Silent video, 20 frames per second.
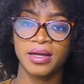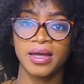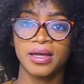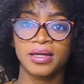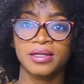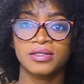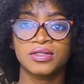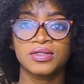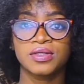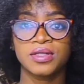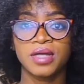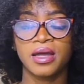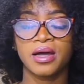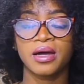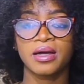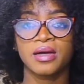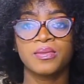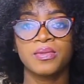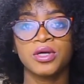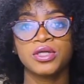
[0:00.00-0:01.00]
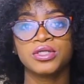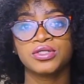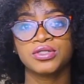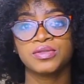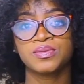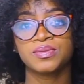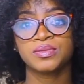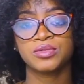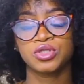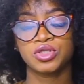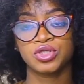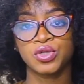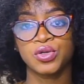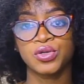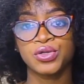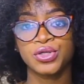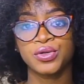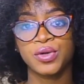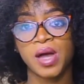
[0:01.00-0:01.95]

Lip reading: and today I am going to show you